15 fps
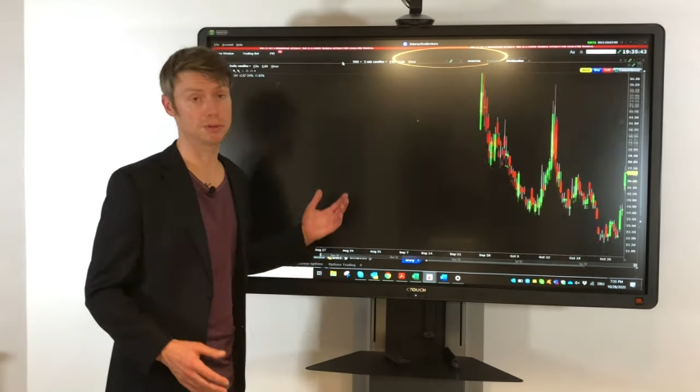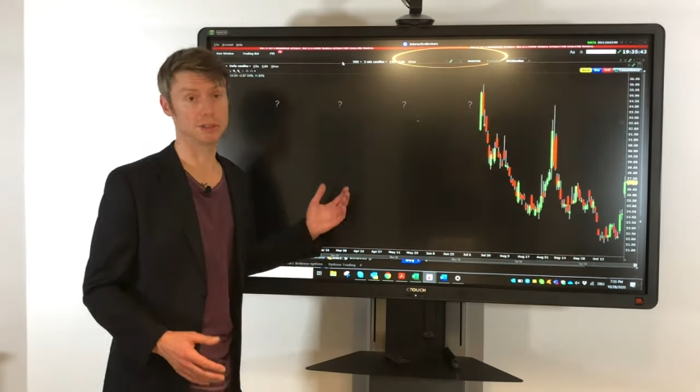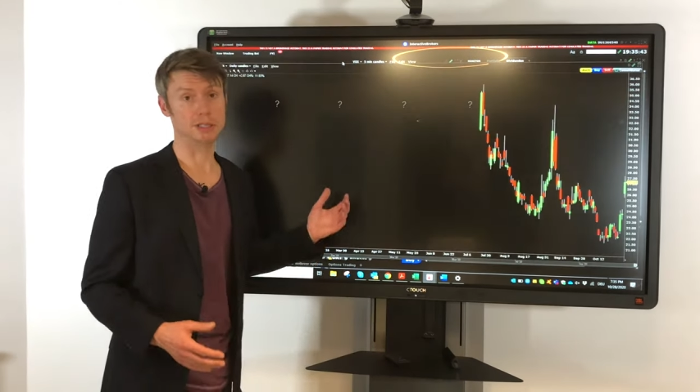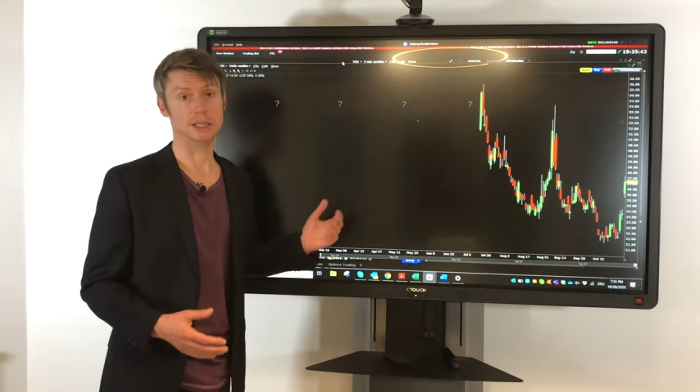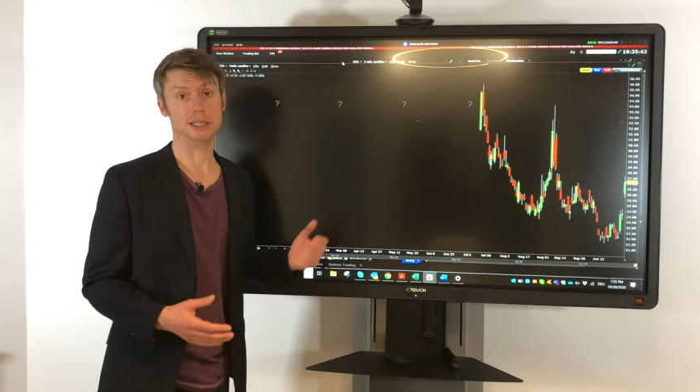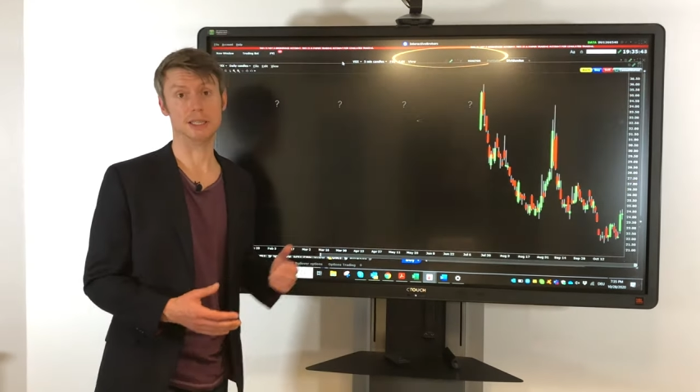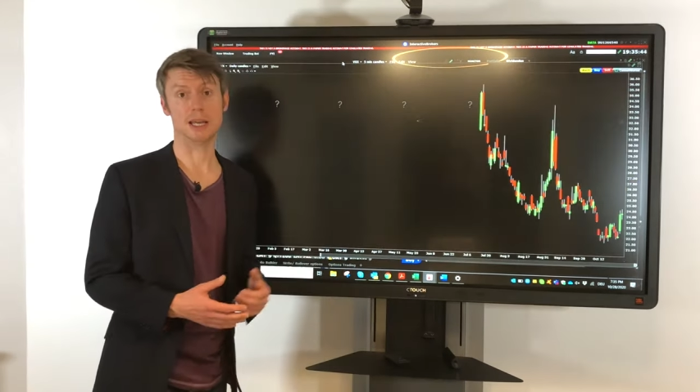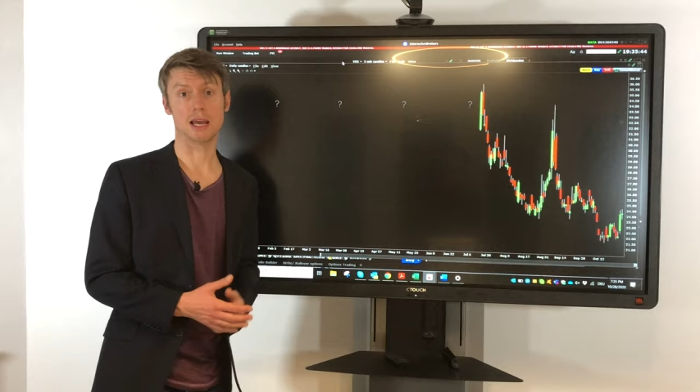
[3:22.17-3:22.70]

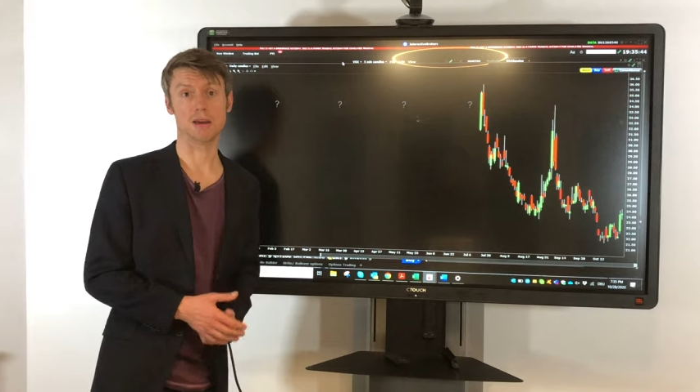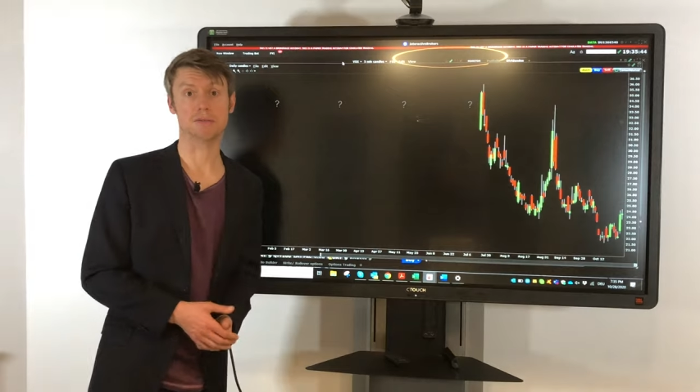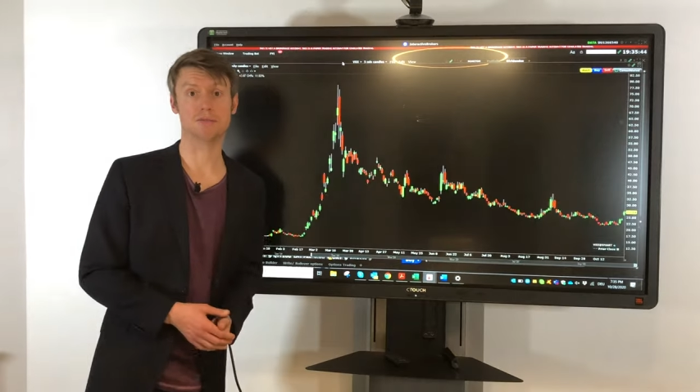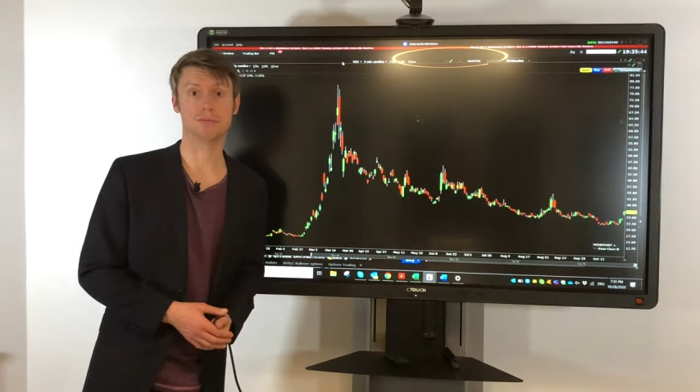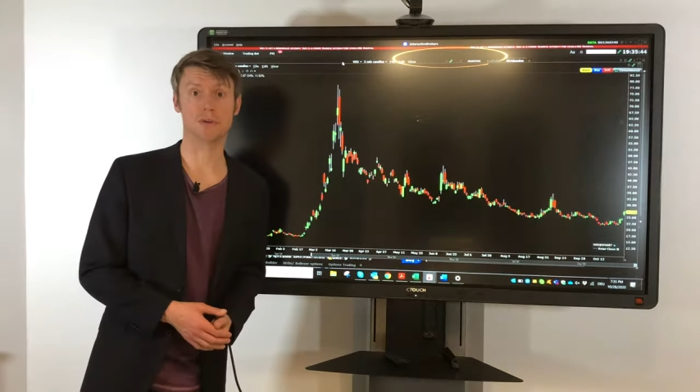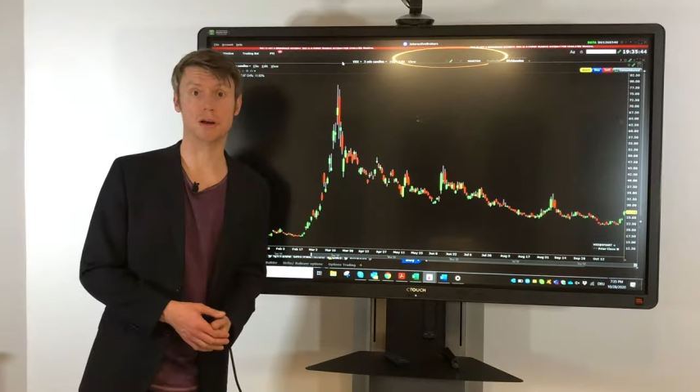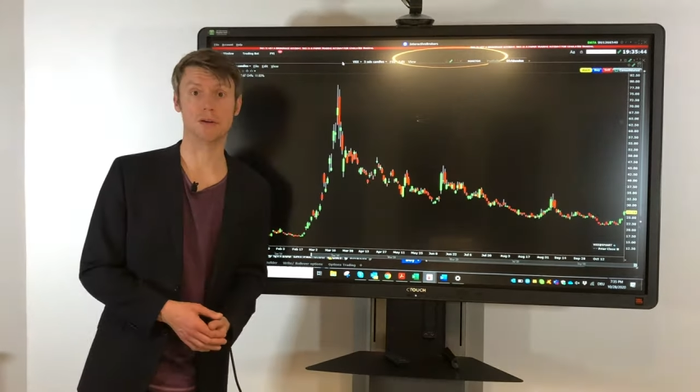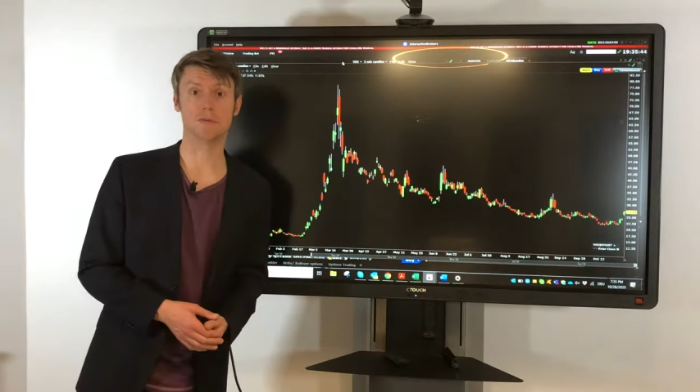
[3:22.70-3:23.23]
The
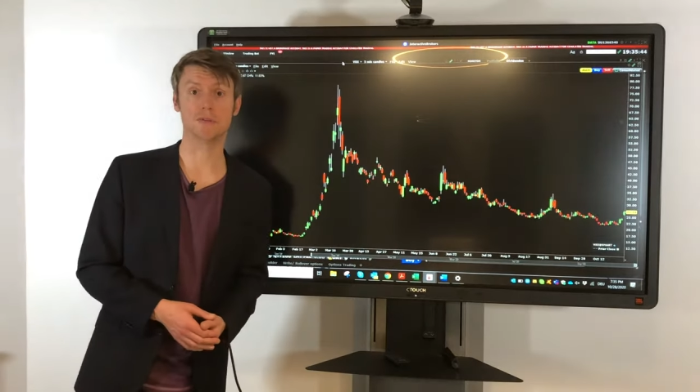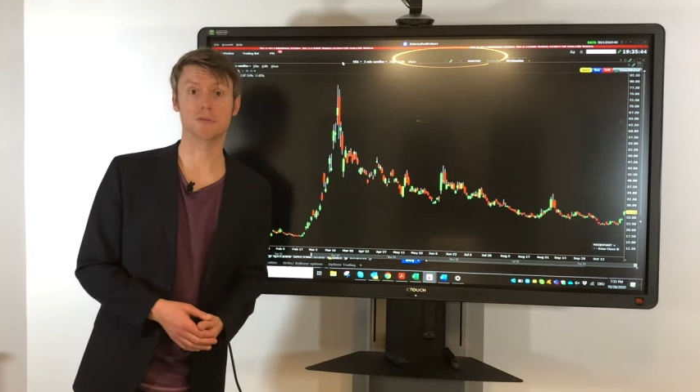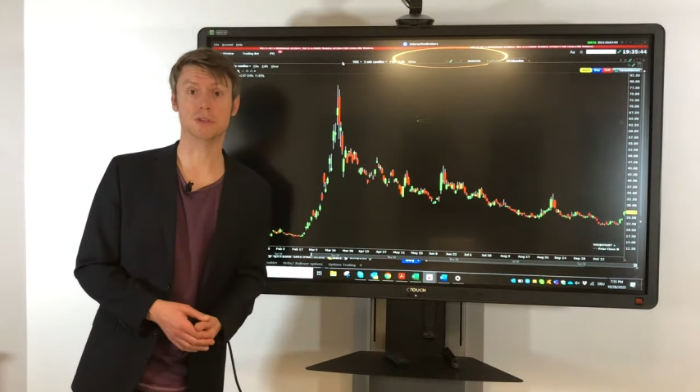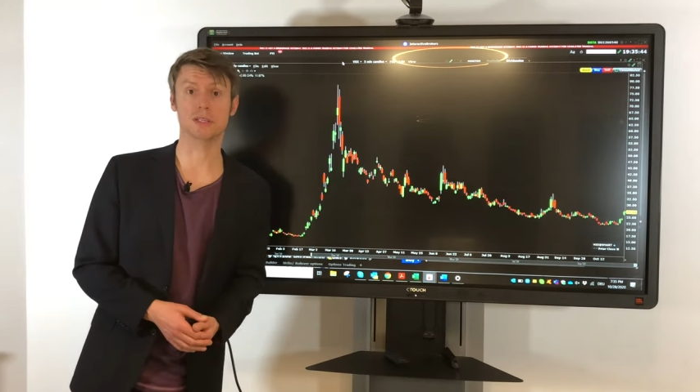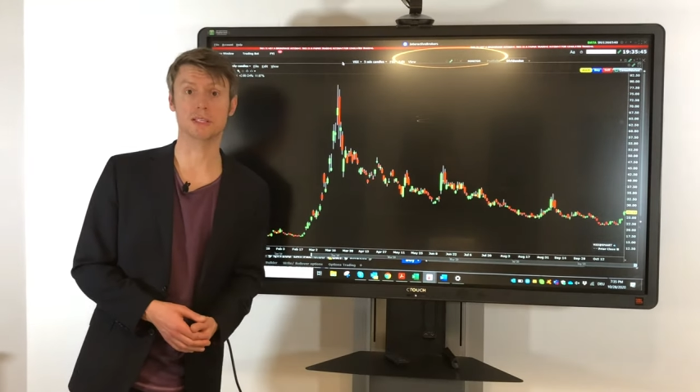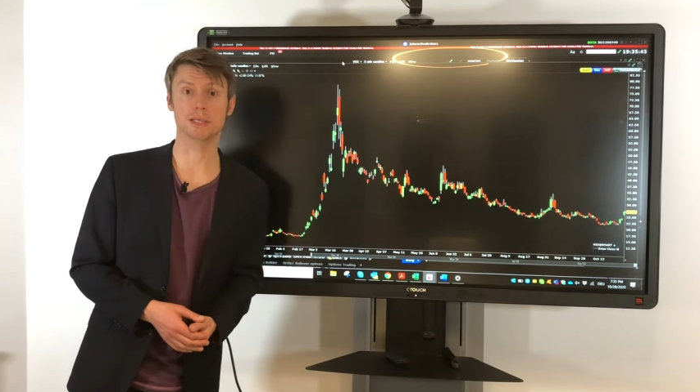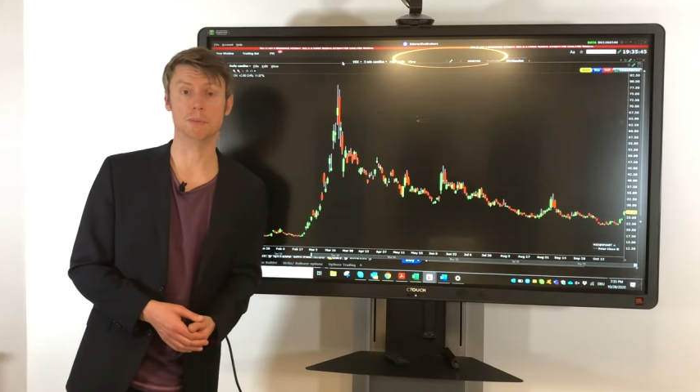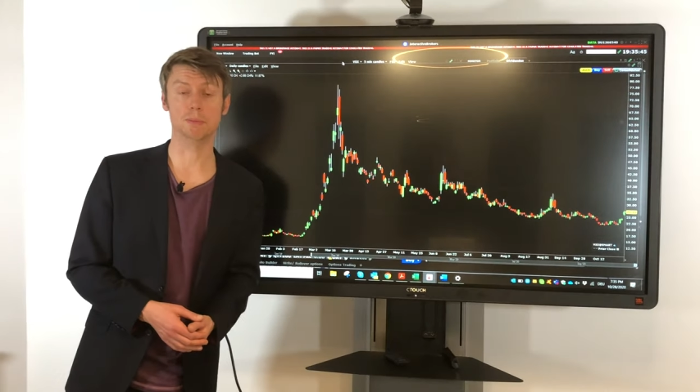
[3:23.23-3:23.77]
ETF with
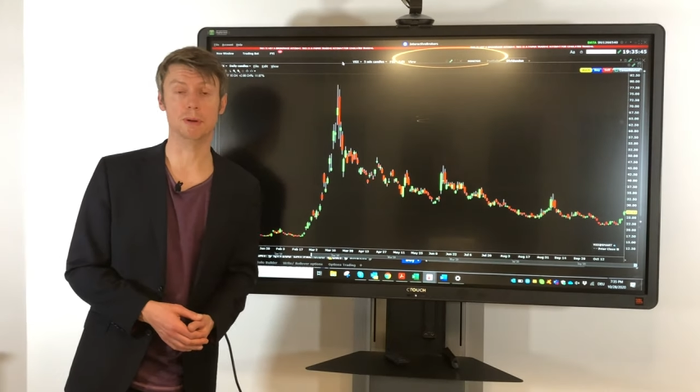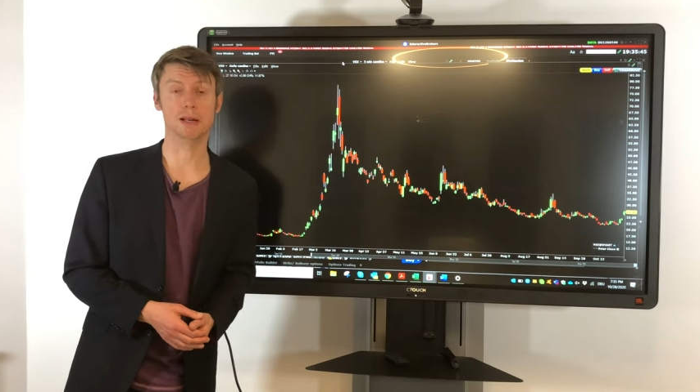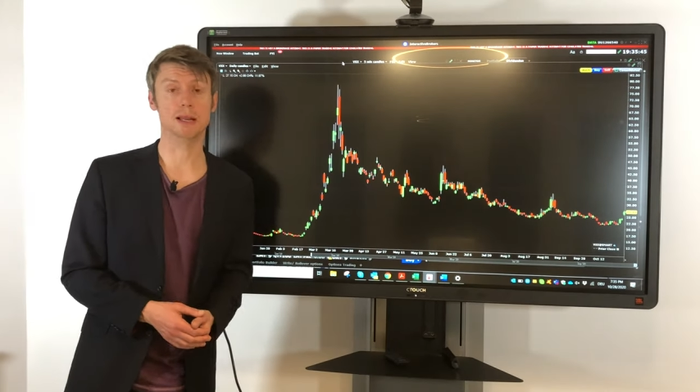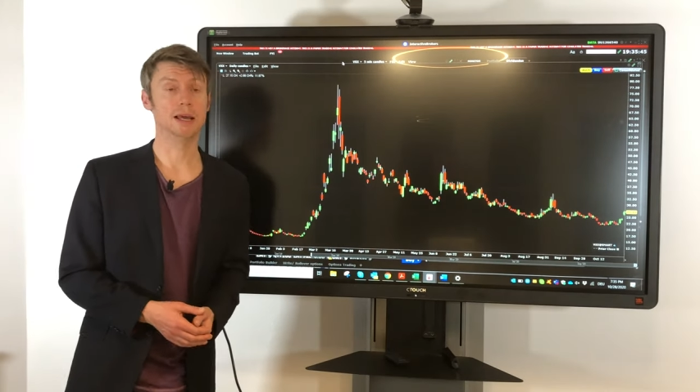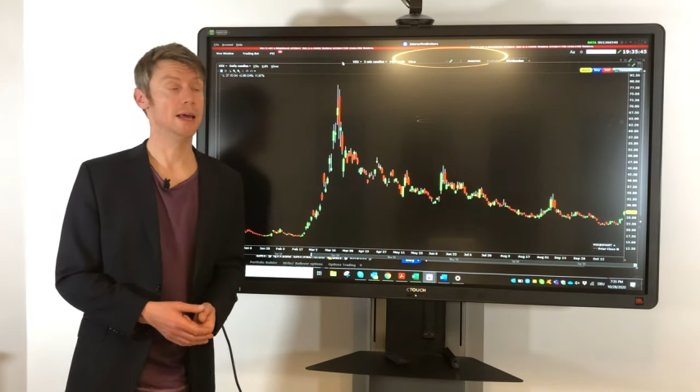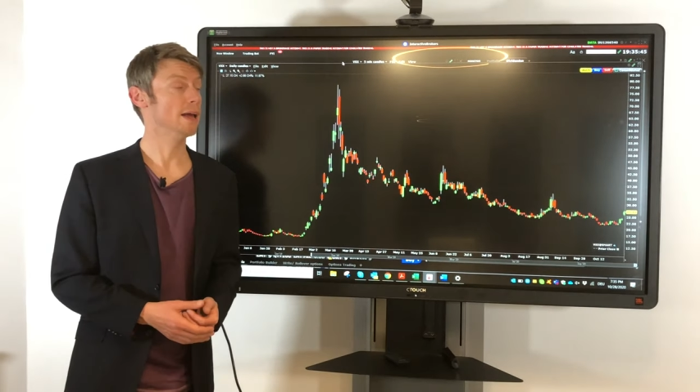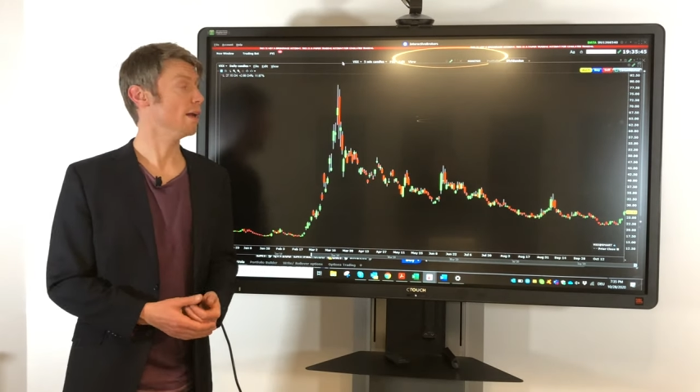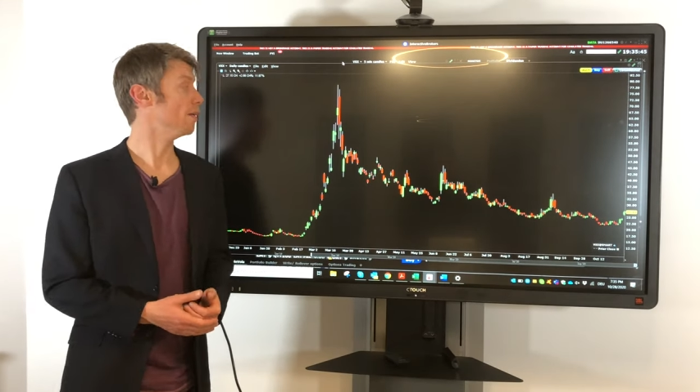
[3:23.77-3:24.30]
the symbol